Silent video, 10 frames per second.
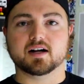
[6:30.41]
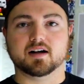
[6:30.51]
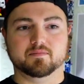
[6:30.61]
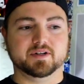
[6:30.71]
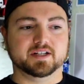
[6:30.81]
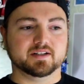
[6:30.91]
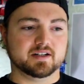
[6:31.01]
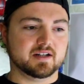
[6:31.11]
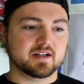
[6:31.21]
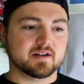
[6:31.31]
I mean,
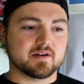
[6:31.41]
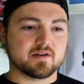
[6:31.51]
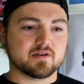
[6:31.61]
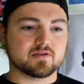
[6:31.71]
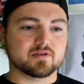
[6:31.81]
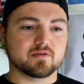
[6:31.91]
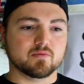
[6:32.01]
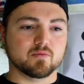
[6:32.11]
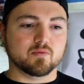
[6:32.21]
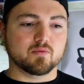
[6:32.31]

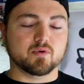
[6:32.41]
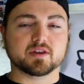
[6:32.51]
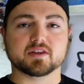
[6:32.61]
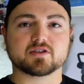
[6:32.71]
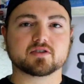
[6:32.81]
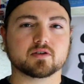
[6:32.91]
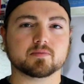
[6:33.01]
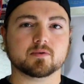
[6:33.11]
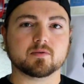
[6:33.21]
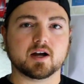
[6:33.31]
with the
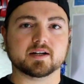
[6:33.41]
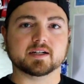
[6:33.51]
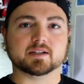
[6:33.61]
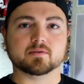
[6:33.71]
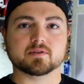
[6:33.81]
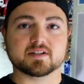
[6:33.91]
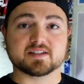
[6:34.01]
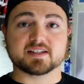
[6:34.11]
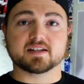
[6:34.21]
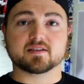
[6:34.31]
Supra riding on the
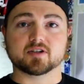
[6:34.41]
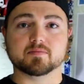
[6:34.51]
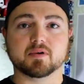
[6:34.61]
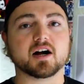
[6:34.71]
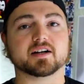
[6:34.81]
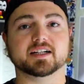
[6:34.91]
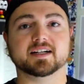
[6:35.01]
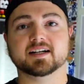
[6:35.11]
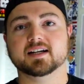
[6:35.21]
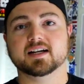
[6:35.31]
Z3
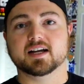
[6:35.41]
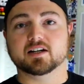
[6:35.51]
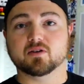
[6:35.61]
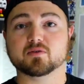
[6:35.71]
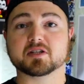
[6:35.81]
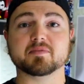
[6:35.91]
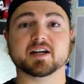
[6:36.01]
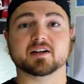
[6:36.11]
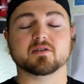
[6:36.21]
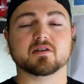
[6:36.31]
body and it only
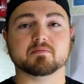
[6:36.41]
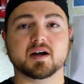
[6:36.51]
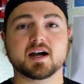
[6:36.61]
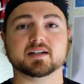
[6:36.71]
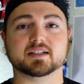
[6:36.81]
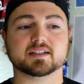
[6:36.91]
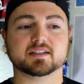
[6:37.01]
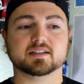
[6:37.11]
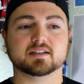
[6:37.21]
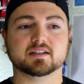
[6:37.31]
being an automatic,
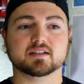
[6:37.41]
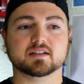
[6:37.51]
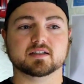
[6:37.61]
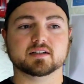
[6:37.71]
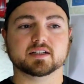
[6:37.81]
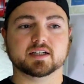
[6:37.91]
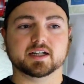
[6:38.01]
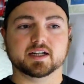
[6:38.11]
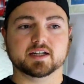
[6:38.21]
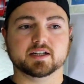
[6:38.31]

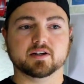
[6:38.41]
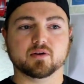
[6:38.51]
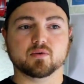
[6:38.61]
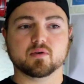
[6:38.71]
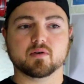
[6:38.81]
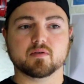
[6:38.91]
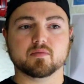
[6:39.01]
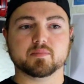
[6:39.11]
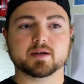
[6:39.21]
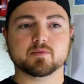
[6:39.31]
you know,
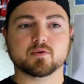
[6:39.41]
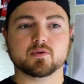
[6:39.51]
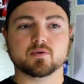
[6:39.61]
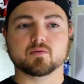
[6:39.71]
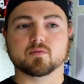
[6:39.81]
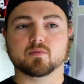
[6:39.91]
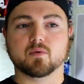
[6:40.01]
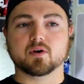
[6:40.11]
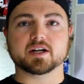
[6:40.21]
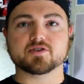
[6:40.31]
people who
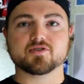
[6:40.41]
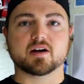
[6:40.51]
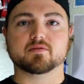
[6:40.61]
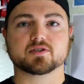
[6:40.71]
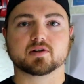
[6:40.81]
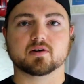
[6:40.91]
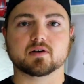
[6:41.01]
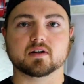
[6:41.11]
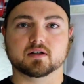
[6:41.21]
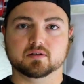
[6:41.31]
want a driver's
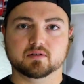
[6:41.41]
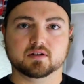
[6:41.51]
car,